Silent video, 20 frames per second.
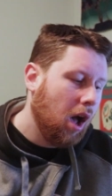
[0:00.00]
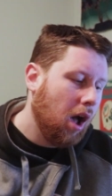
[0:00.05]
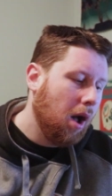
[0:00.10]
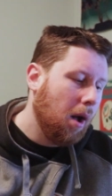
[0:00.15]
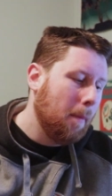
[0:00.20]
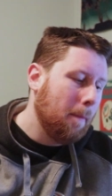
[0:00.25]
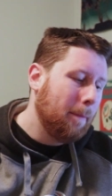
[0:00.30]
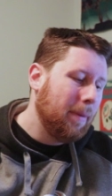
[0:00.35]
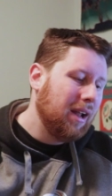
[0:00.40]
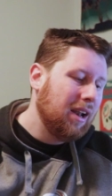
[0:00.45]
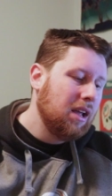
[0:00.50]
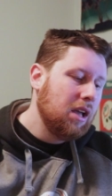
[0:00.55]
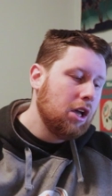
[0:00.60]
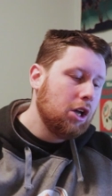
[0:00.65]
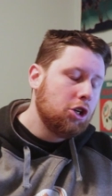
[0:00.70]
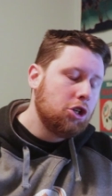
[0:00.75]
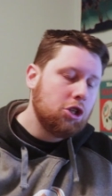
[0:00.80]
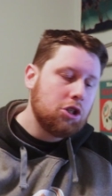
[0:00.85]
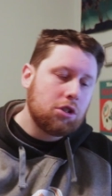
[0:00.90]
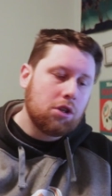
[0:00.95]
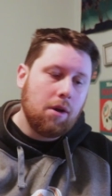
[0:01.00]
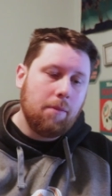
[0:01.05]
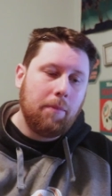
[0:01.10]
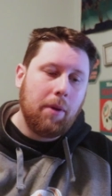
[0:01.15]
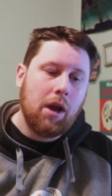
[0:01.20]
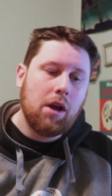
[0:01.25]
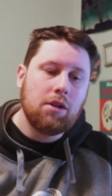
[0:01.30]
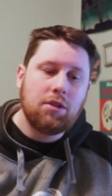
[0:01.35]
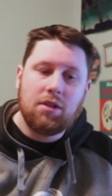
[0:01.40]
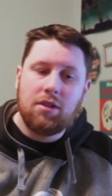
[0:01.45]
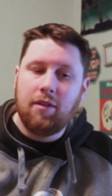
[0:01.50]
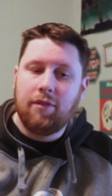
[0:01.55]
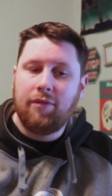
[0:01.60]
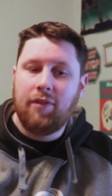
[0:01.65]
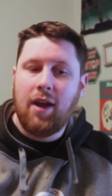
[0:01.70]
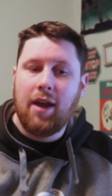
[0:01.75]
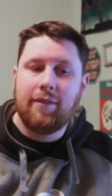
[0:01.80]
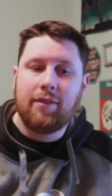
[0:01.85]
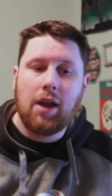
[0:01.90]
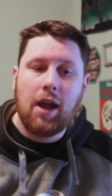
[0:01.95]
Um, but just compared to the
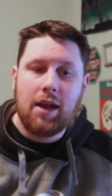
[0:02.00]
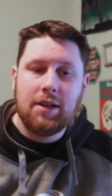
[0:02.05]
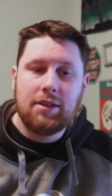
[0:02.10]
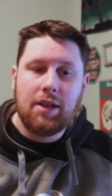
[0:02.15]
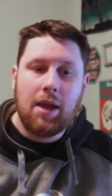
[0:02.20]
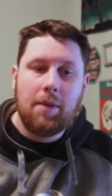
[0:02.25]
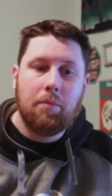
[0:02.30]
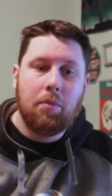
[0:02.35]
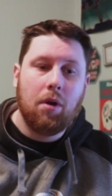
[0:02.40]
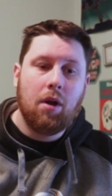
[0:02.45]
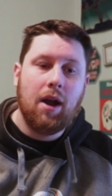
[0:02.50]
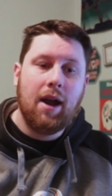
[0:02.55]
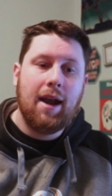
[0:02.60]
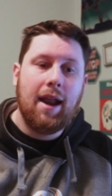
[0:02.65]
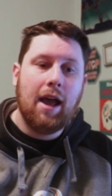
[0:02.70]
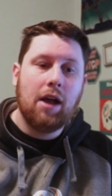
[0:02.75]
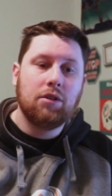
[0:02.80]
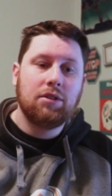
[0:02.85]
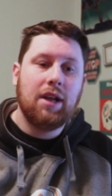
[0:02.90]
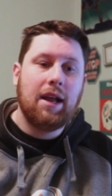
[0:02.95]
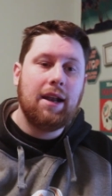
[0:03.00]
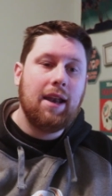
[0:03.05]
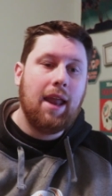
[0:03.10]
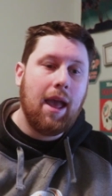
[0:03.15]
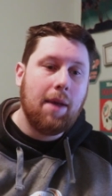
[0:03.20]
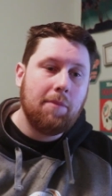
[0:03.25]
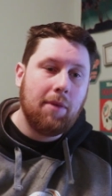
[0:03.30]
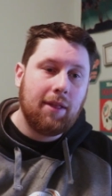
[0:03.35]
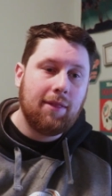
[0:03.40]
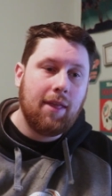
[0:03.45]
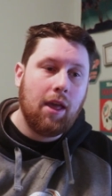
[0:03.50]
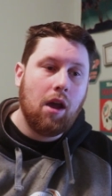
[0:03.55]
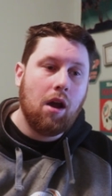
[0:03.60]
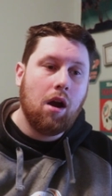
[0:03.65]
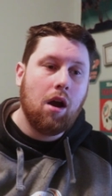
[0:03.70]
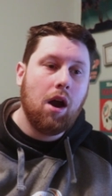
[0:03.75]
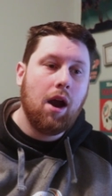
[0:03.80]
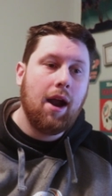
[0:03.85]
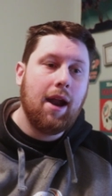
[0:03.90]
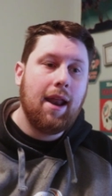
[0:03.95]
five guys I put and how dynamic they
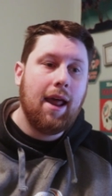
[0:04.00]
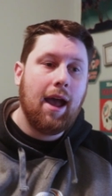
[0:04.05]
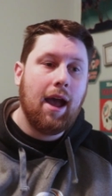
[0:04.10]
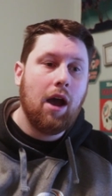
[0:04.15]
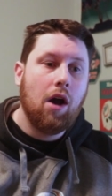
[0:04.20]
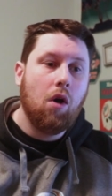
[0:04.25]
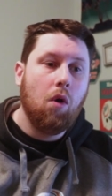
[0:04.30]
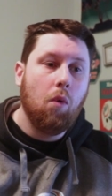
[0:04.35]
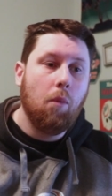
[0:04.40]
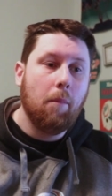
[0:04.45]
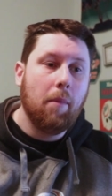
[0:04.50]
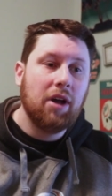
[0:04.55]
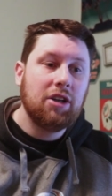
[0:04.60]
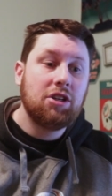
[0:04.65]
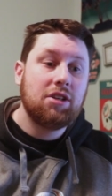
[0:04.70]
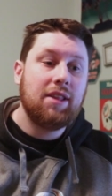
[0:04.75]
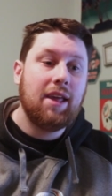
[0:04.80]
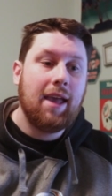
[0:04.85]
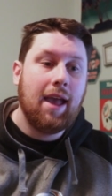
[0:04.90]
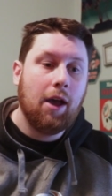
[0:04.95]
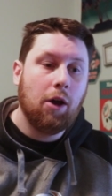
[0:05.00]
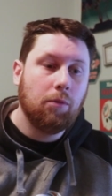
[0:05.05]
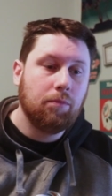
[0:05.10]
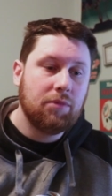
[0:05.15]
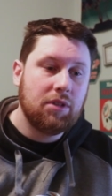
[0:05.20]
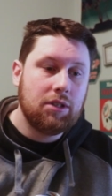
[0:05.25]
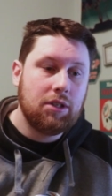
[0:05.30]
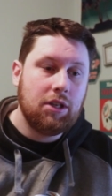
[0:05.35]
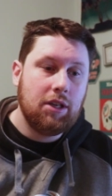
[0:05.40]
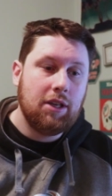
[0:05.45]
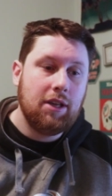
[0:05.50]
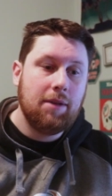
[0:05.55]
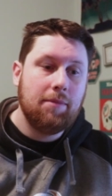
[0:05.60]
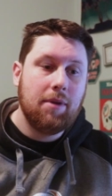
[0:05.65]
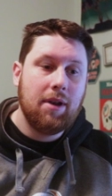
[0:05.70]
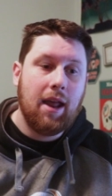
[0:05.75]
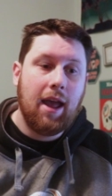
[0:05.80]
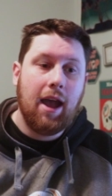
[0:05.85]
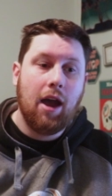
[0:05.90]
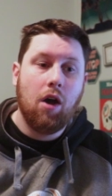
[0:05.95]
are and how much they help the
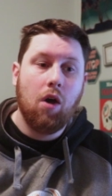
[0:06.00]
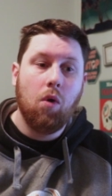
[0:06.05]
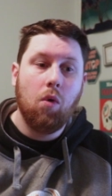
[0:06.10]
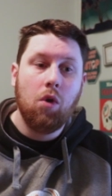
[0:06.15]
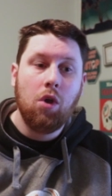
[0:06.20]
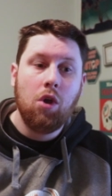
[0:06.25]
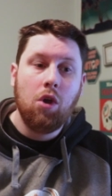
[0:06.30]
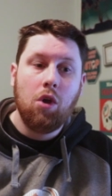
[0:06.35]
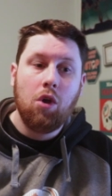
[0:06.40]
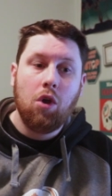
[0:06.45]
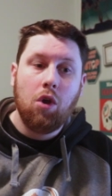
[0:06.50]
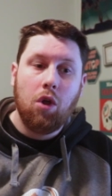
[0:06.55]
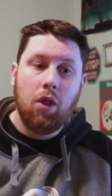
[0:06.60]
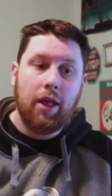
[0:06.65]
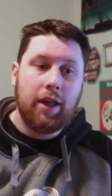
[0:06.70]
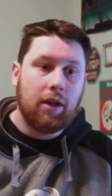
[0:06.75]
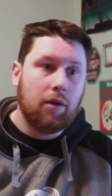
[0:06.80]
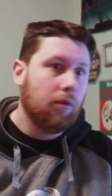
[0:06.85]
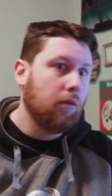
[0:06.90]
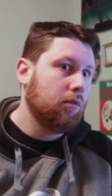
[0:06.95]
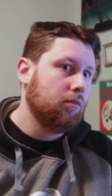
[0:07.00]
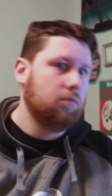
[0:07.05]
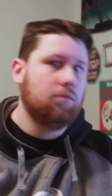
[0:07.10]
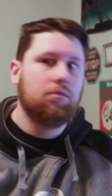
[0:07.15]
team and how, like,